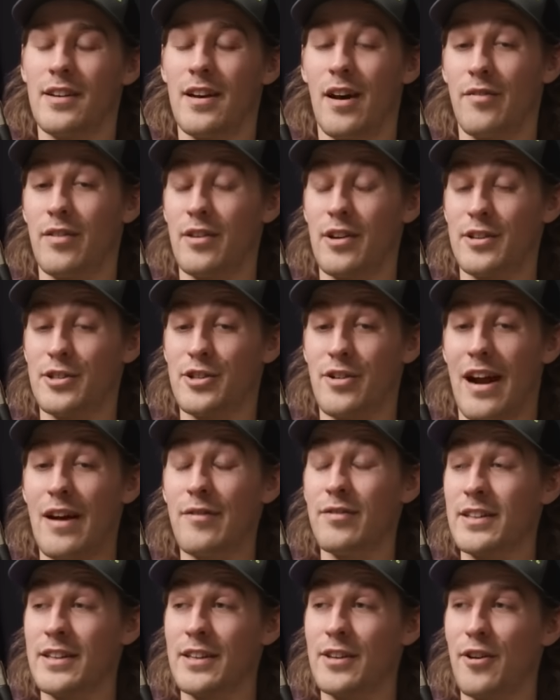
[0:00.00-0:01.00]
our
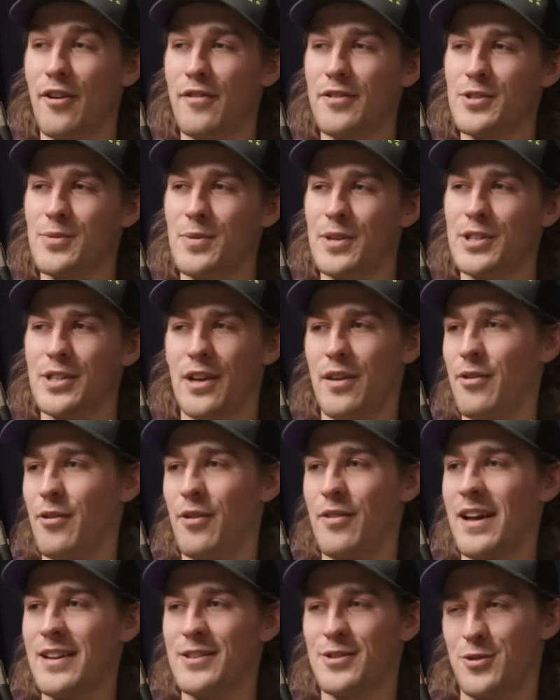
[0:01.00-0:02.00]
traveling costs, which I
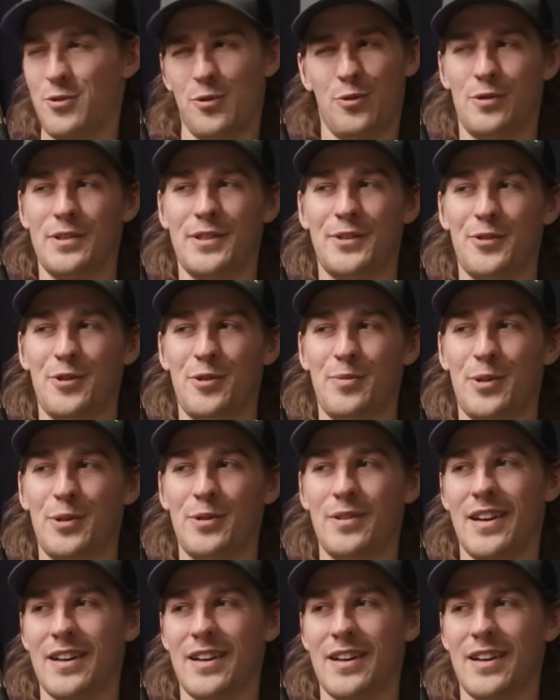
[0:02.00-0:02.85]
thought that's totally doable.